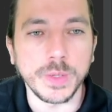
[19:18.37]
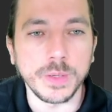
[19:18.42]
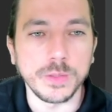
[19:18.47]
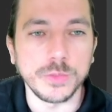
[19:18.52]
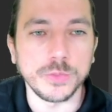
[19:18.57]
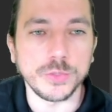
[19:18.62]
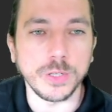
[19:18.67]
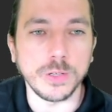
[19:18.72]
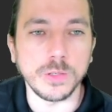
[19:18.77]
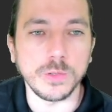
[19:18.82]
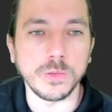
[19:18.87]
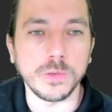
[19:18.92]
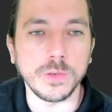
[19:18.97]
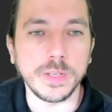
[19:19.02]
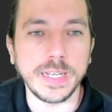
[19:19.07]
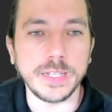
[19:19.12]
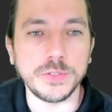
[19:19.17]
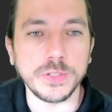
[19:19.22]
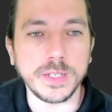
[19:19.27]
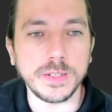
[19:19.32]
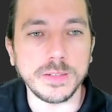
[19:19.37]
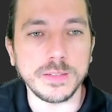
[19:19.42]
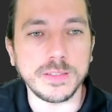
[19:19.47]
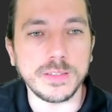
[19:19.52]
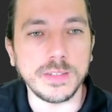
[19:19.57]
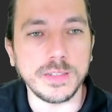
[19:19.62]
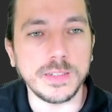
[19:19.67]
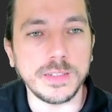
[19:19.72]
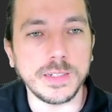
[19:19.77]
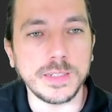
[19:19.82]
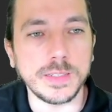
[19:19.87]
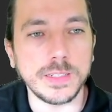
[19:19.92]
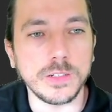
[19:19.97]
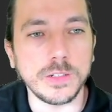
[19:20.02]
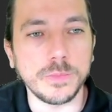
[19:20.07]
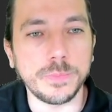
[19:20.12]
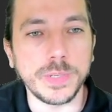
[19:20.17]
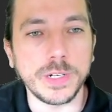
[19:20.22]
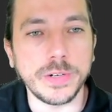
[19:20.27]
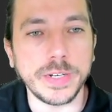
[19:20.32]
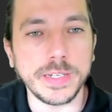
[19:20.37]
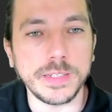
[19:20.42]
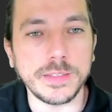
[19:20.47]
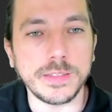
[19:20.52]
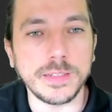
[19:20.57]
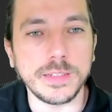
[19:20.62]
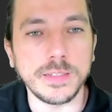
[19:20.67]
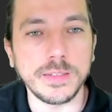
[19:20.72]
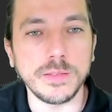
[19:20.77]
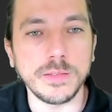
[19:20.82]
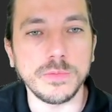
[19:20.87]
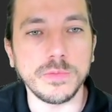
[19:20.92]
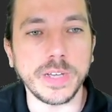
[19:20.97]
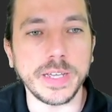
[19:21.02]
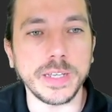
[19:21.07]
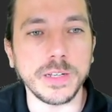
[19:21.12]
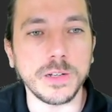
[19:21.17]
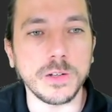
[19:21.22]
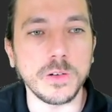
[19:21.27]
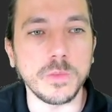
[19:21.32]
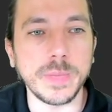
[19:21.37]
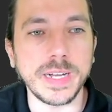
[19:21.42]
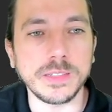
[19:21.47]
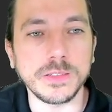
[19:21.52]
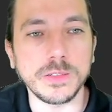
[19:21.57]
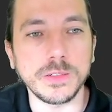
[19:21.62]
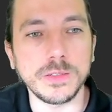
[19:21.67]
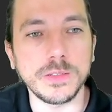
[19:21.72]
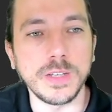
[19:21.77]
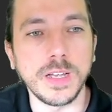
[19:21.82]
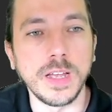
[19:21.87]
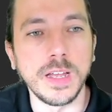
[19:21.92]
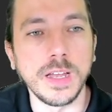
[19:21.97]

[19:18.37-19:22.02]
So as you can see in the operate vehicle method,